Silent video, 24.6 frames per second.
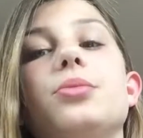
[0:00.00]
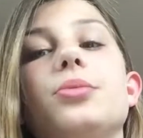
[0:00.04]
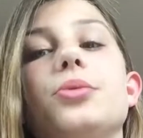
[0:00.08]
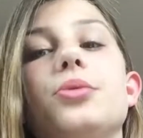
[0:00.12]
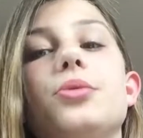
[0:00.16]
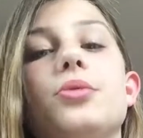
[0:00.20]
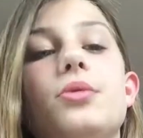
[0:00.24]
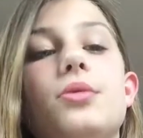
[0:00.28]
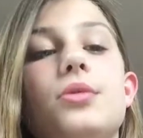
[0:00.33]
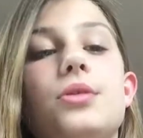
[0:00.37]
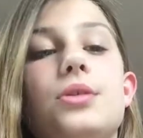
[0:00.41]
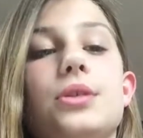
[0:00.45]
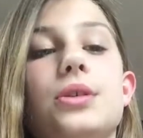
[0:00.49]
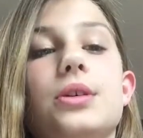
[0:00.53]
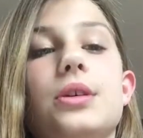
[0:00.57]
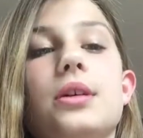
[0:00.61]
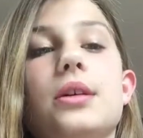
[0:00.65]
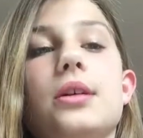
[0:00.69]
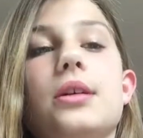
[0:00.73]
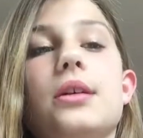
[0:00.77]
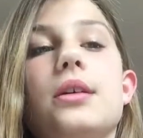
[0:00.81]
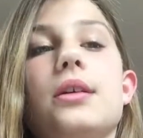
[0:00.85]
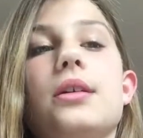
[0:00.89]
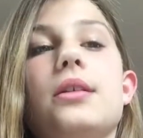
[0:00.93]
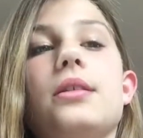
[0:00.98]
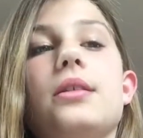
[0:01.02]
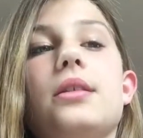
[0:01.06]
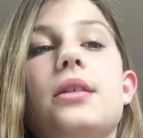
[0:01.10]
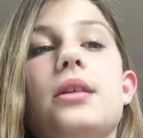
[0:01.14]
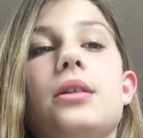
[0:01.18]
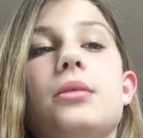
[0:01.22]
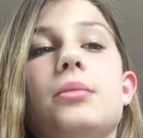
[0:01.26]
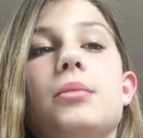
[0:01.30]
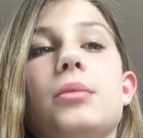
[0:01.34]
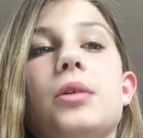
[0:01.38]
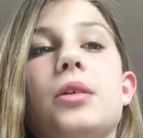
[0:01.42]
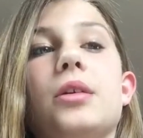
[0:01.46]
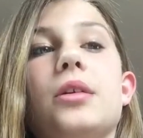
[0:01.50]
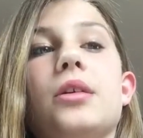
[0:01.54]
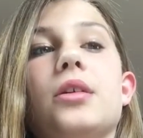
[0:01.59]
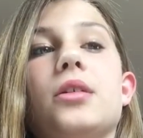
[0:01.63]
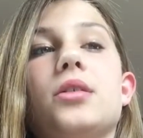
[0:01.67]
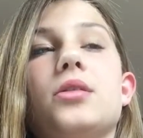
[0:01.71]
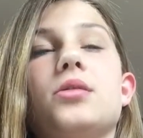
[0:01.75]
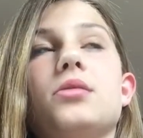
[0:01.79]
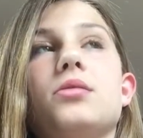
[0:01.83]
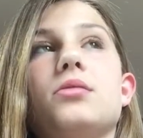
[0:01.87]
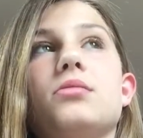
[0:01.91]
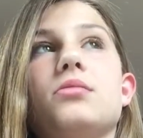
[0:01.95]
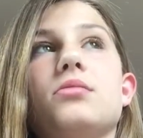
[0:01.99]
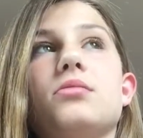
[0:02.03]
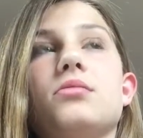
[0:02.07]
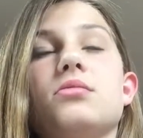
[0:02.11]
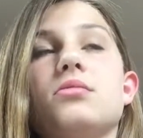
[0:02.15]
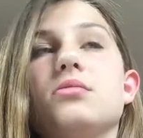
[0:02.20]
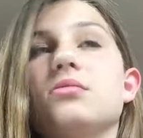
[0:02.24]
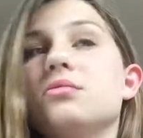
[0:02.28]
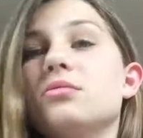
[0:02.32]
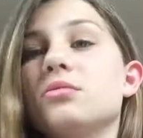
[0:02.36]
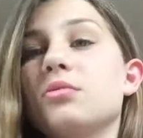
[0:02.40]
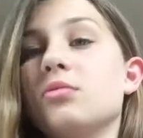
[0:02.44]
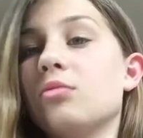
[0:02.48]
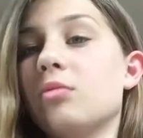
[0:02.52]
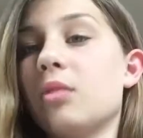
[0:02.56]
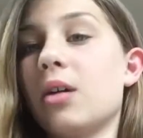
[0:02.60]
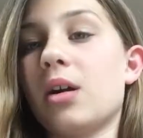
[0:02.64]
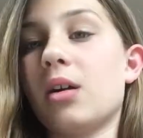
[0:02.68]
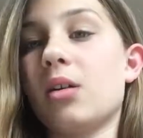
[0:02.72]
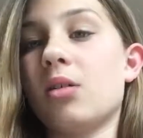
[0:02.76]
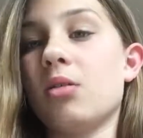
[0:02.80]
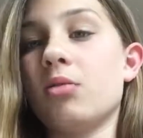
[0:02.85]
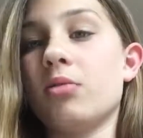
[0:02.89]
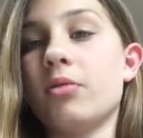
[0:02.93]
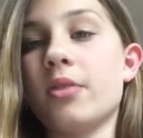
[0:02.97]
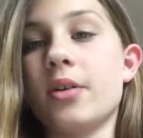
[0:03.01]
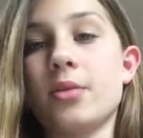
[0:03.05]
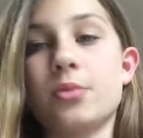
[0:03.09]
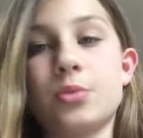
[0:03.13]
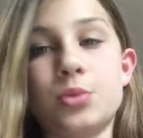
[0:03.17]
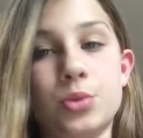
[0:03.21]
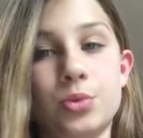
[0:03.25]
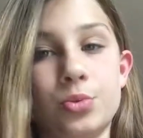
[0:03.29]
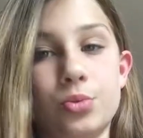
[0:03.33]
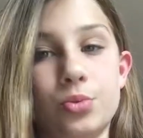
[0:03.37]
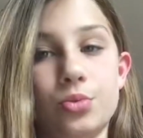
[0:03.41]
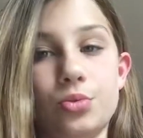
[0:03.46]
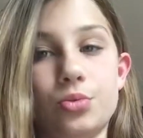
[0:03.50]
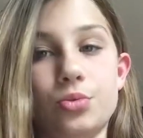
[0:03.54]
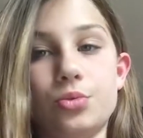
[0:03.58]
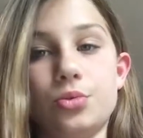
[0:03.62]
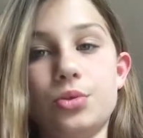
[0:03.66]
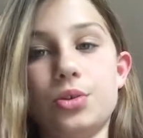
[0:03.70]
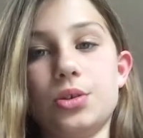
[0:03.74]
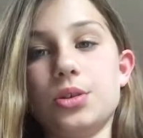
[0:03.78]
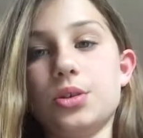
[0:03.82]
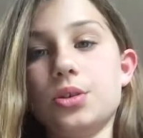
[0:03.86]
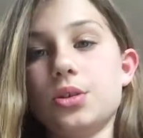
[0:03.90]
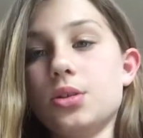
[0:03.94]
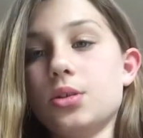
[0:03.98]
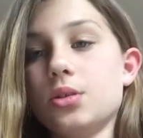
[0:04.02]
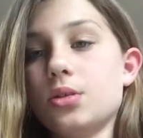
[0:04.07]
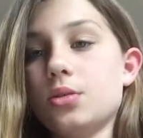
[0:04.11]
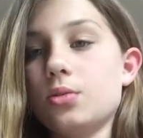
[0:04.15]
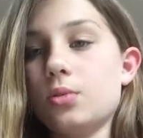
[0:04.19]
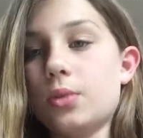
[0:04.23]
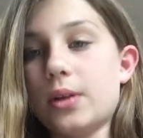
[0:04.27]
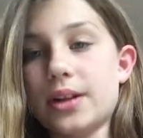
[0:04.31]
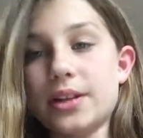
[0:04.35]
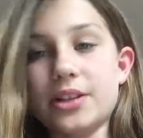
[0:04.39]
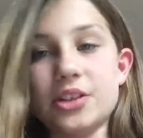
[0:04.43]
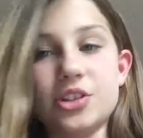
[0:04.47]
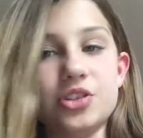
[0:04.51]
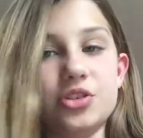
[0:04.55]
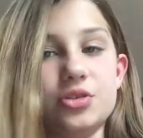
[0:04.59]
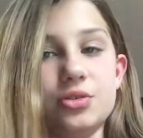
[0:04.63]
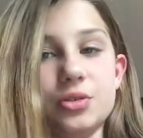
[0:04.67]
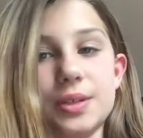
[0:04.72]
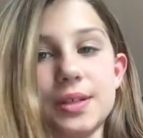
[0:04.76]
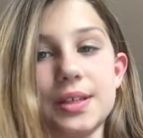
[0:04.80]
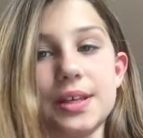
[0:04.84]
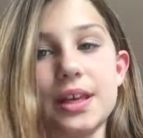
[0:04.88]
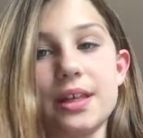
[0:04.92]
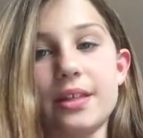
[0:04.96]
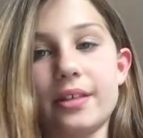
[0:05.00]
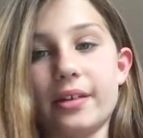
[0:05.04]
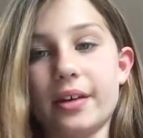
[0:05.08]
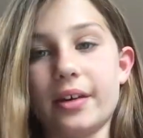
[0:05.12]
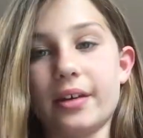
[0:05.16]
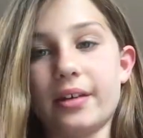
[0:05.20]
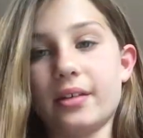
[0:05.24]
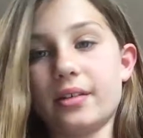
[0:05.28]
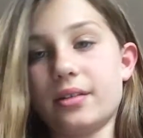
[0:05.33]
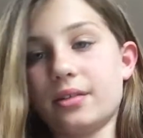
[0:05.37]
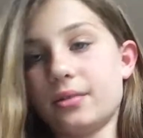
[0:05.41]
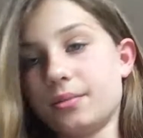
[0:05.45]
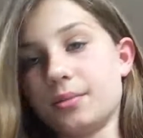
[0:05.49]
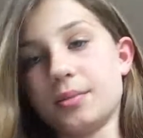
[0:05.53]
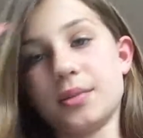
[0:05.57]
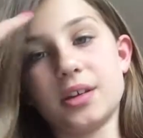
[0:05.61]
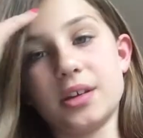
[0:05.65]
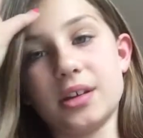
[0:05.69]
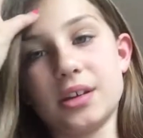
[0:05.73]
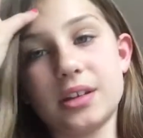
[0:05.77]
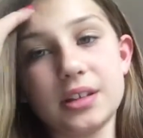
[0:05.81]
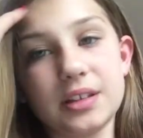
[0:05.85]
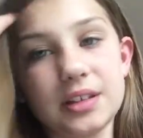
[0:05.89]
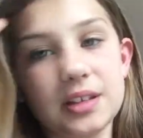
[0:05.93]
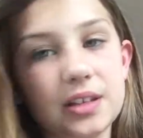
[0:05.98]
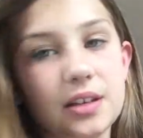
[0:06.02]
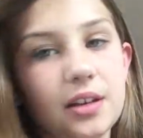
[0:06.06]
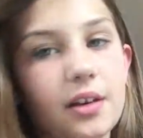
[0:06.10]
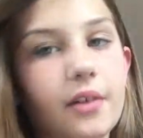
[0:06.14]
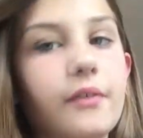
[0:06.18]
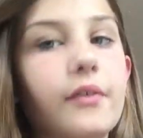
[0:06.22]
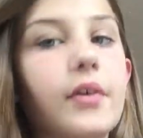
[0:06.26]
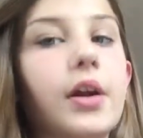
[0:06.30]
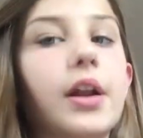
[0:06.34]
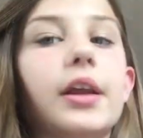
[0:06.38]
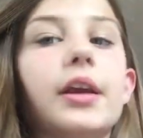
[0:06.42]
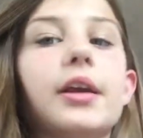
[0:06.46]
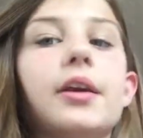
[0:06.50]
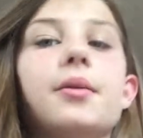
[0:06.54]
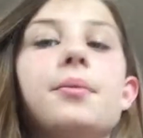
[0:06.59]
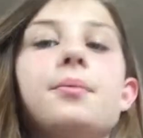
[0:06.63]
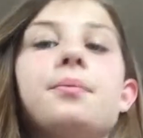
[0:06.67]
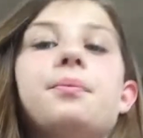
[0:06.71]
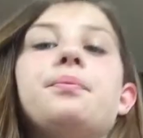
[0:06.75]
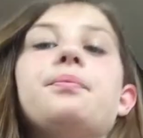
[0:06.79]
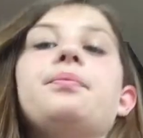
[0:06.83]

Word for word: rude that I'm like, Wow, that was rude. Why did you say that? And like, it's not funny.